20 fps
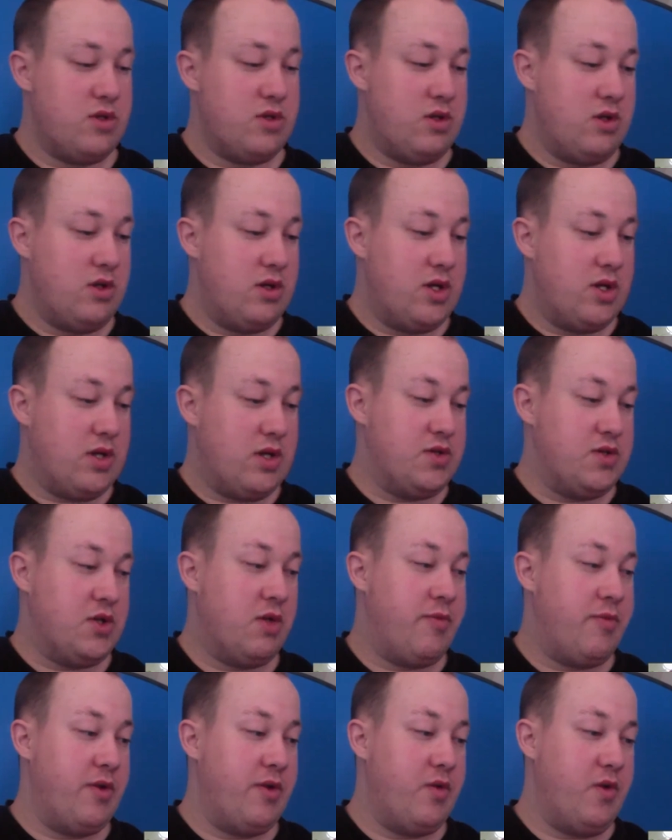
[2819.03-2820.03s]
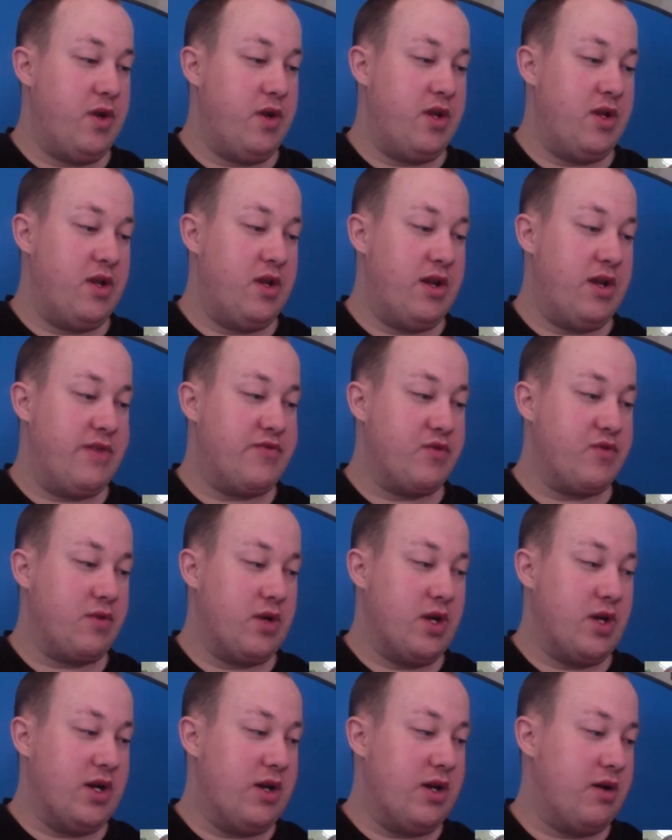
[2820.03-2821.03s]
I was hoping we didn't have to
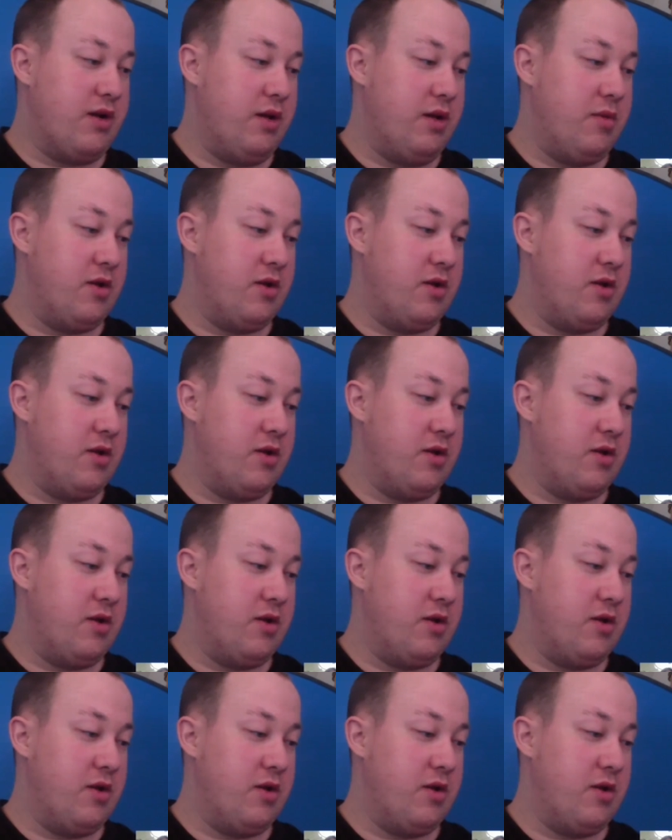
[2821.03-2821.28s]
rely on email